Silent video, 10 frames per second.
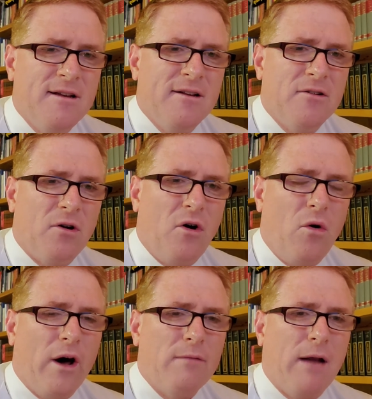Oh,
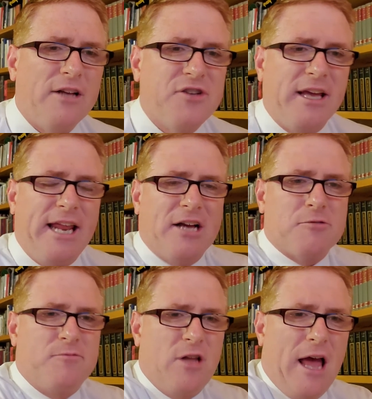what a blessing it
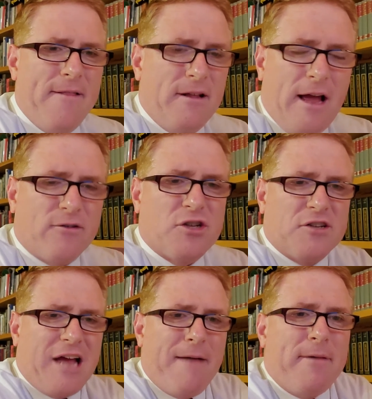is. Ever
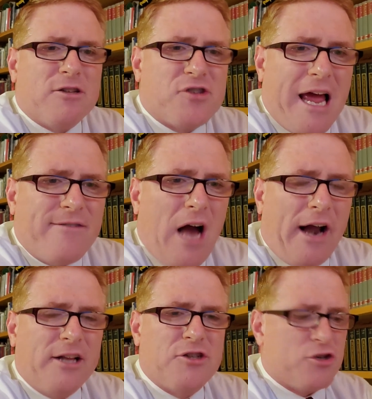since I've been saved,
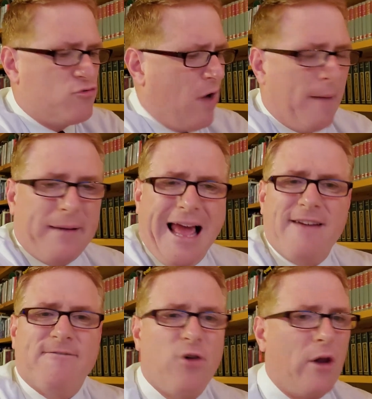God has just dropped
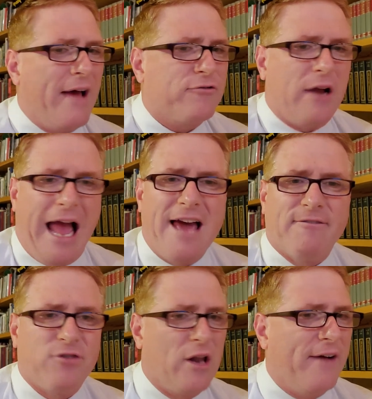handful after
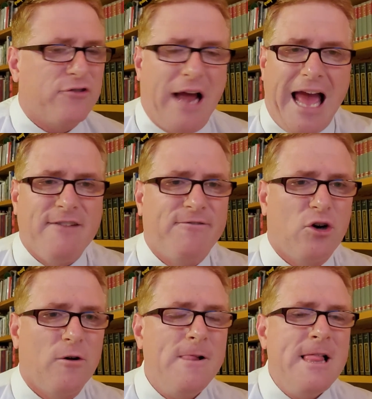handful after
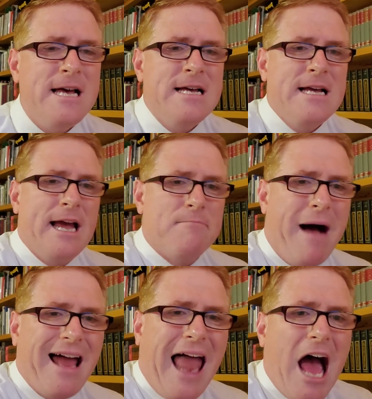handful. And
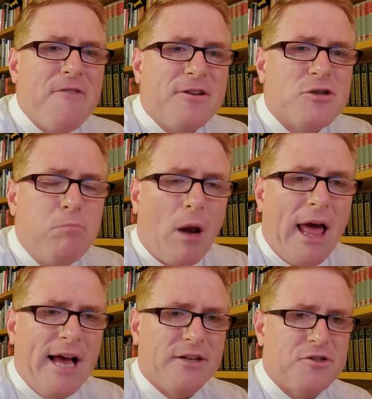my life is
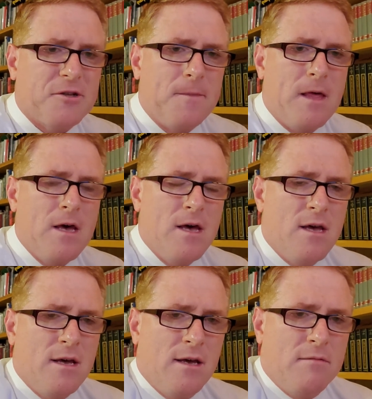blessed.
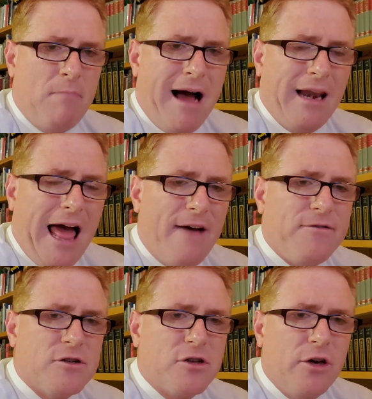And my life
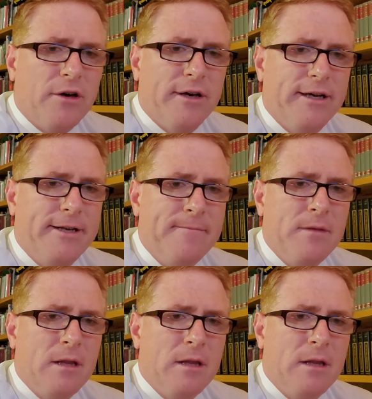is good.